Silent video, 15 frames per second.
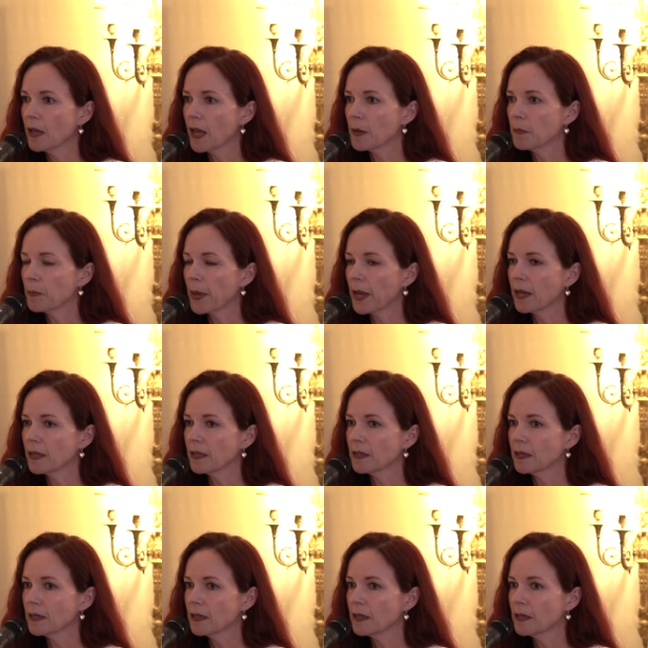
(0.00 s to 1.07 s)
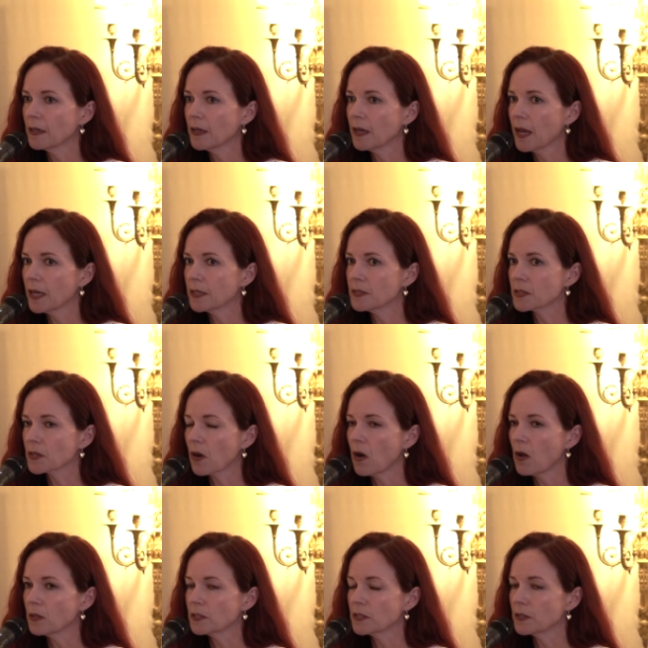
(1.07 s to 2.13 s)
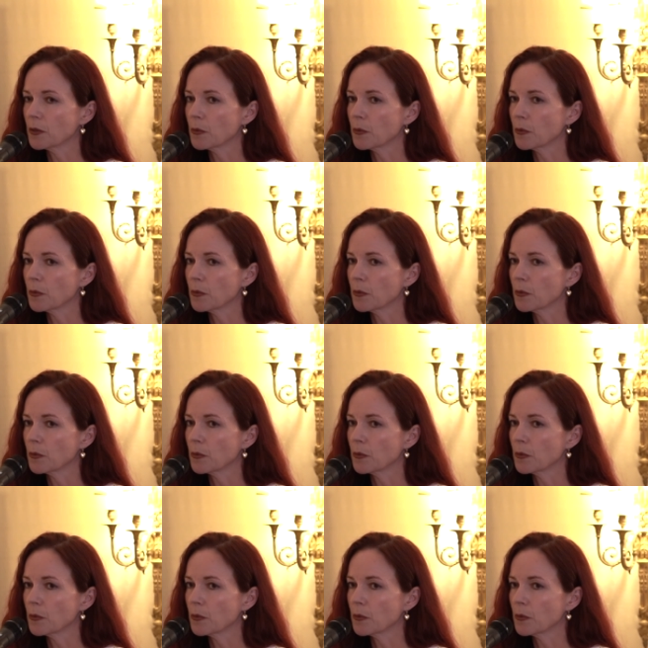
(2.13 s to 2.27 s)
and pain had scalded